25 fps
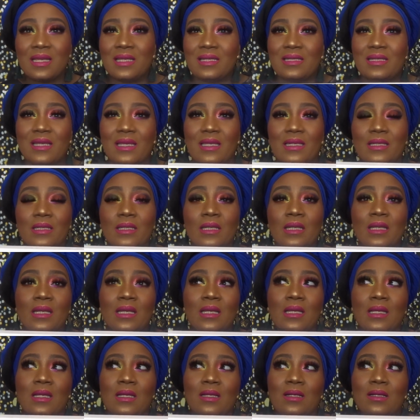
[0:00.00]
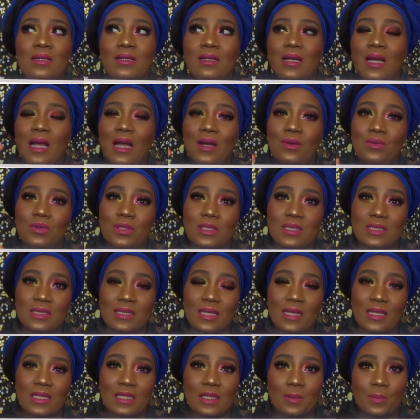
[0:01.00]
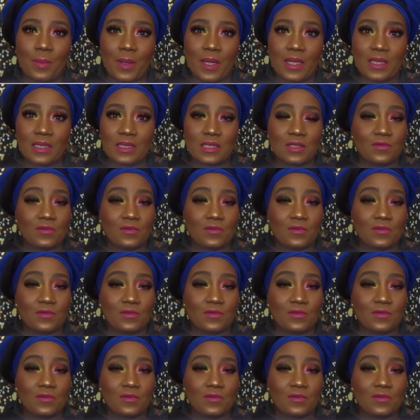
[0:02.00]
then I would say it depends.